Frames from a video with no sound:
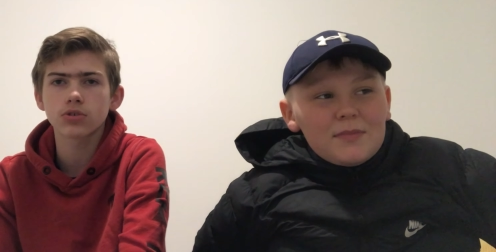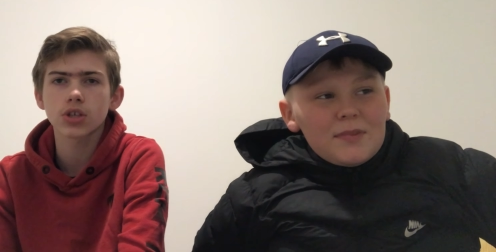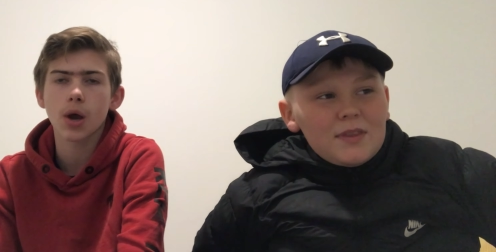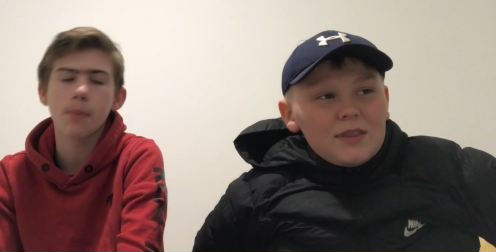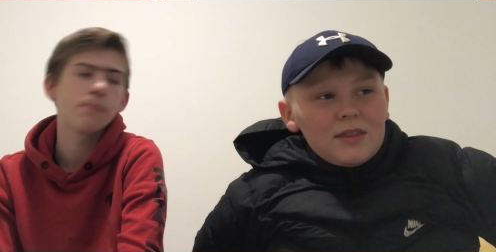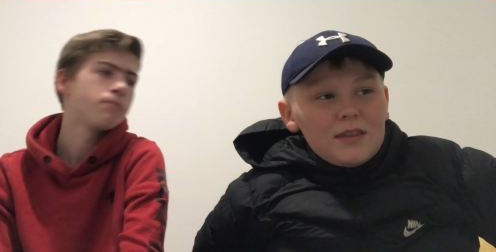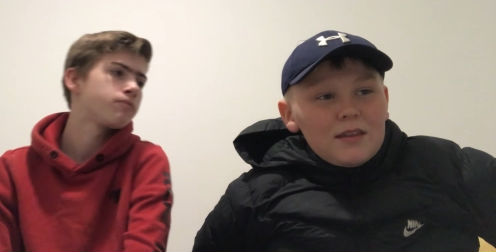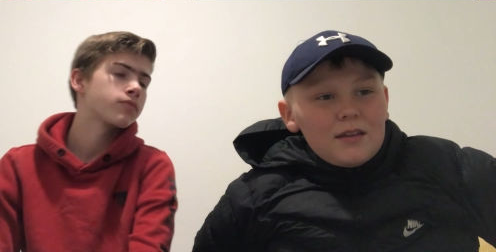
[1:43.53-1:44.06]
Speaker 1: So
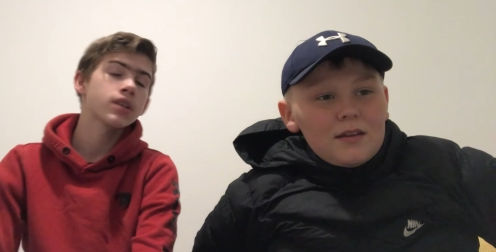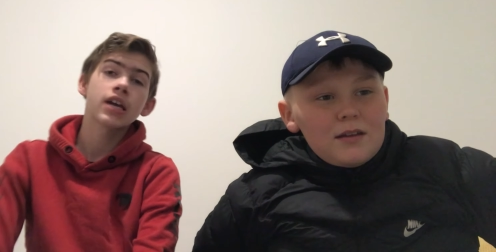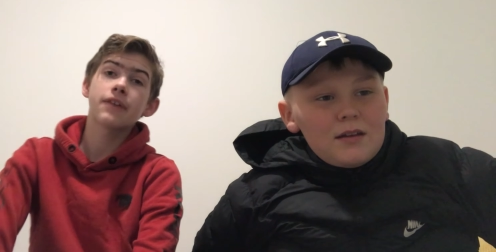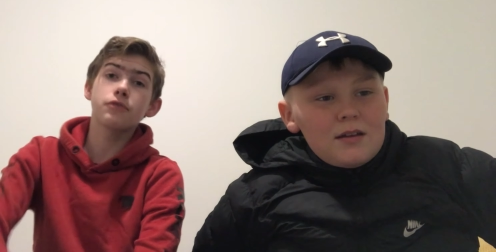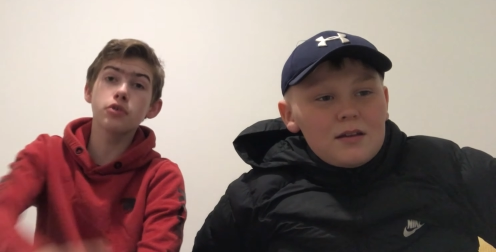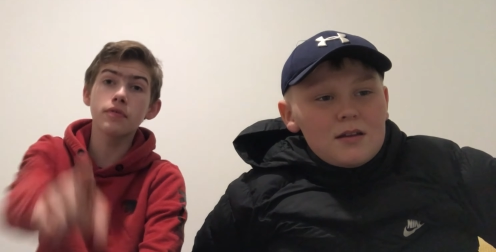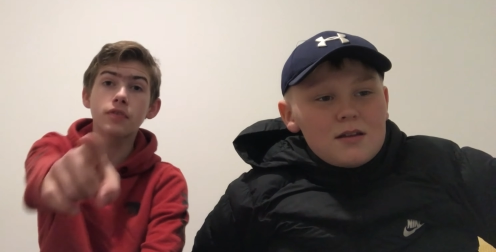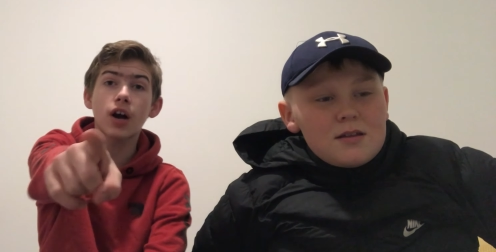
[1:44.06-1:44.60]
if
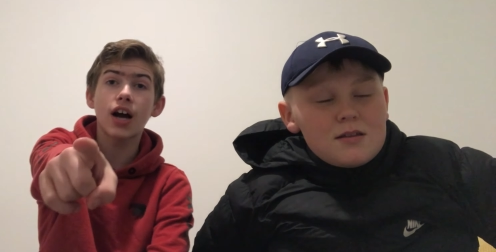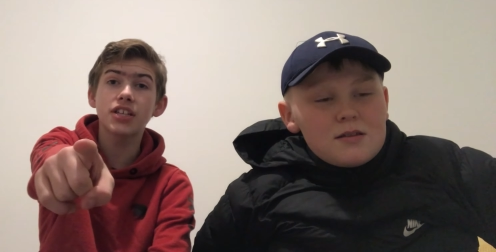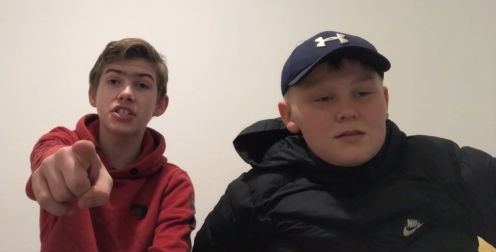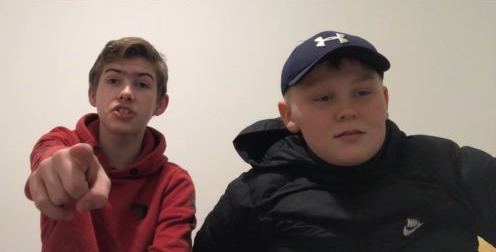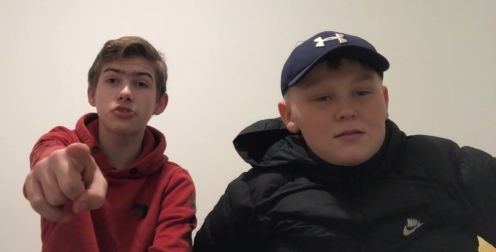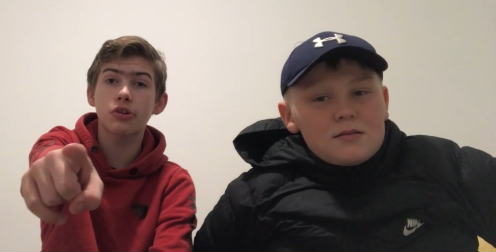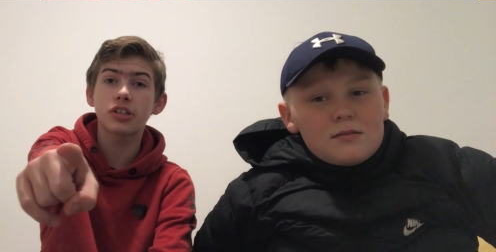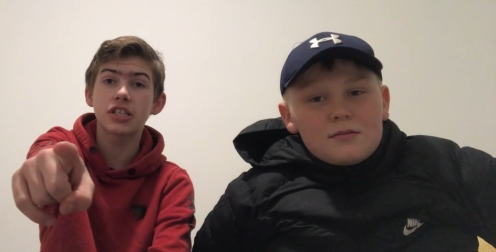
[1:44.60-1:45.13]
you guys
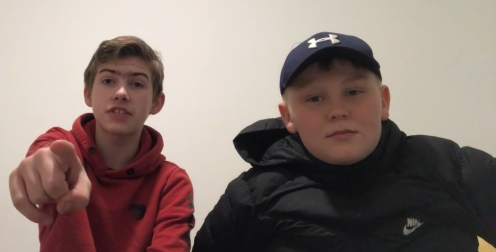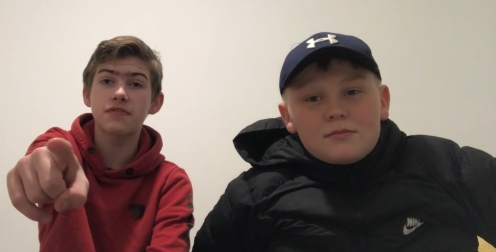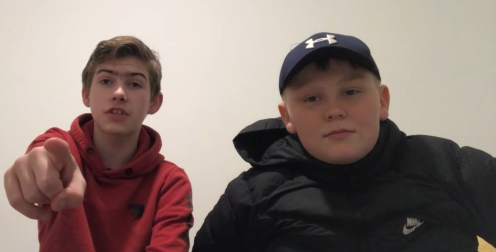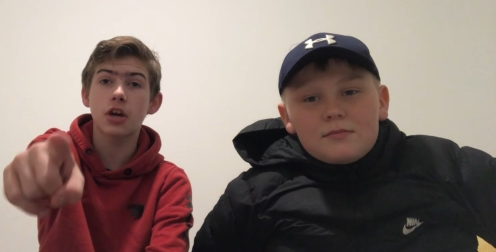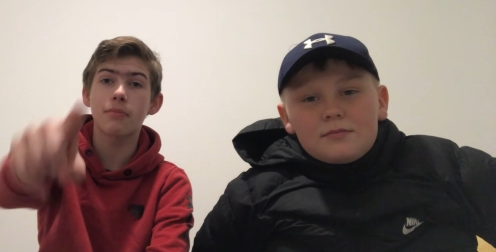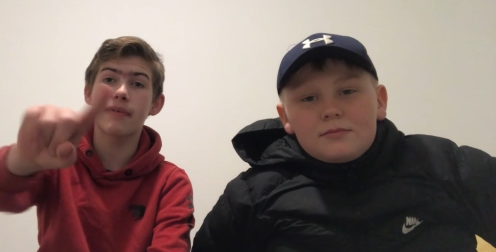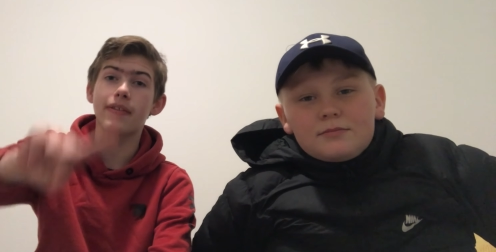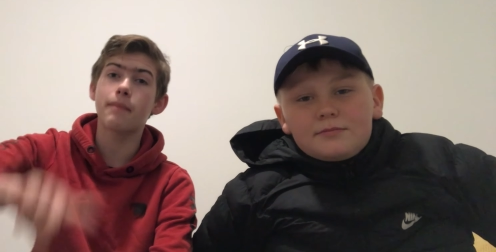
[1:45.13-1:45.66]
enjoyed this
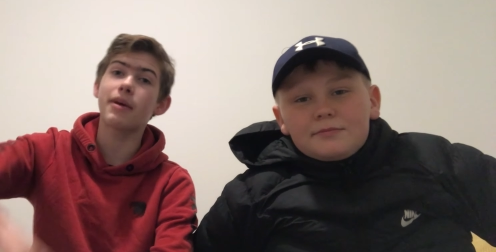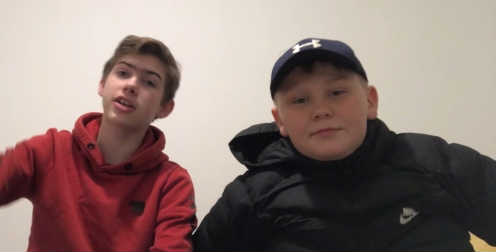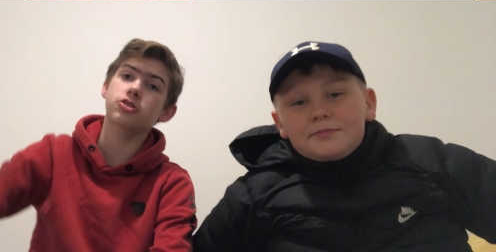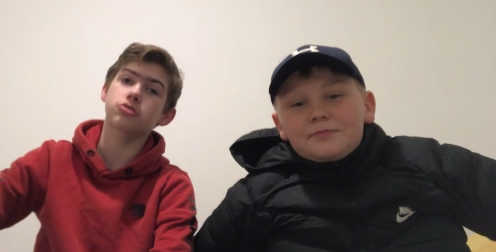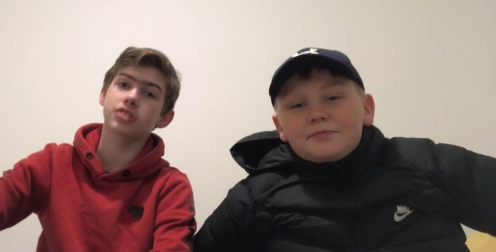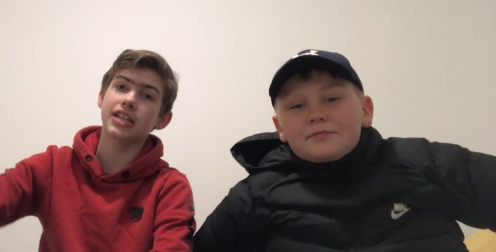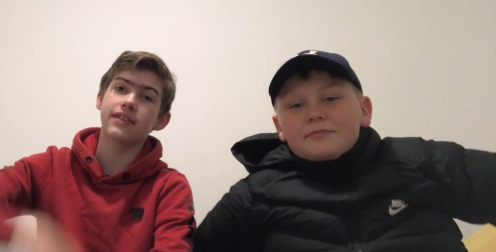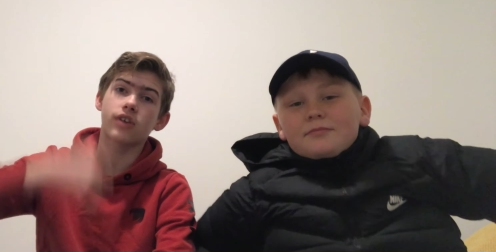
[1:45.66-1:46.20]
video, then make
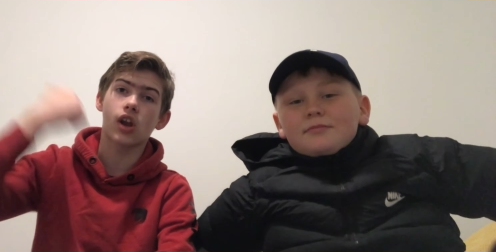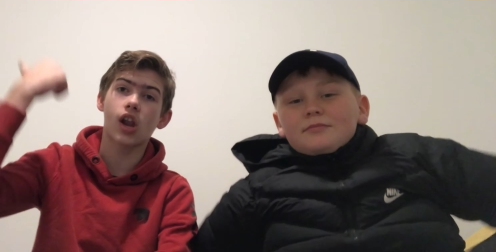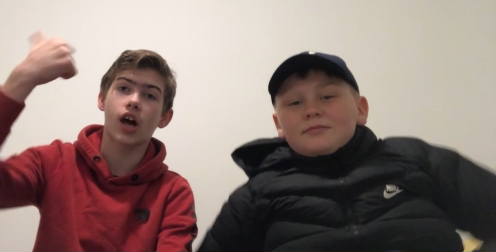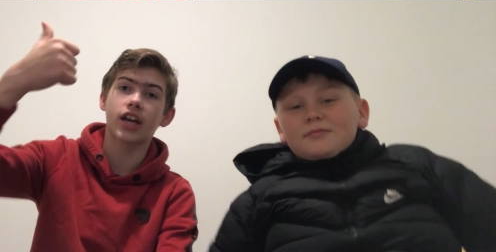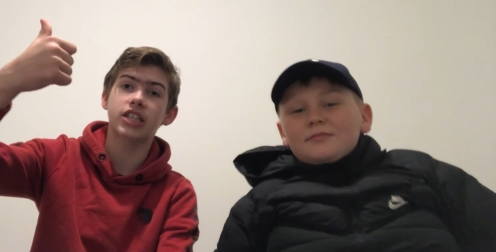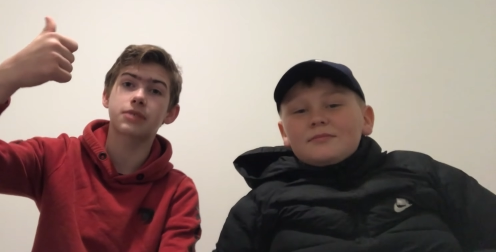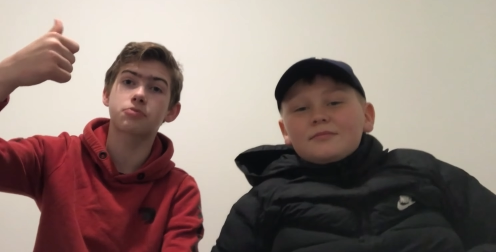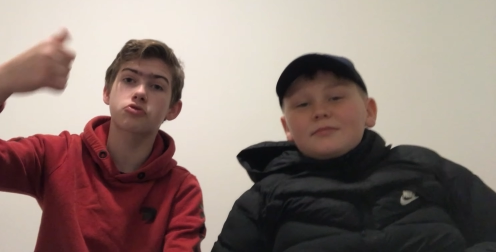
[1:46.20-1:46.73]
sure to leave a
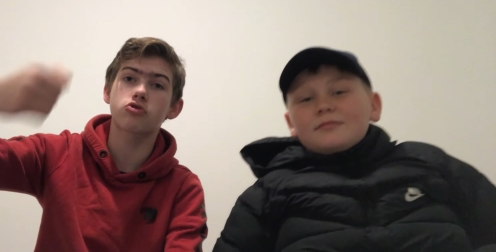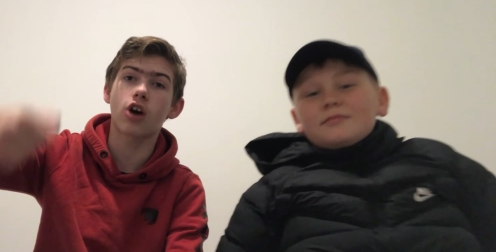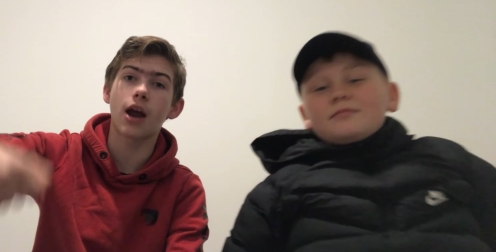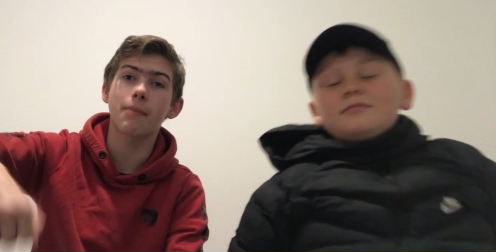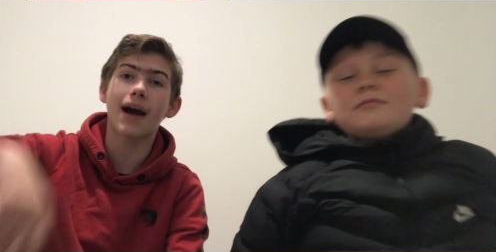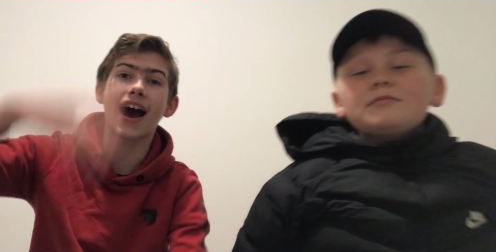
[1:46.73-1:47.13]
like, subscribe,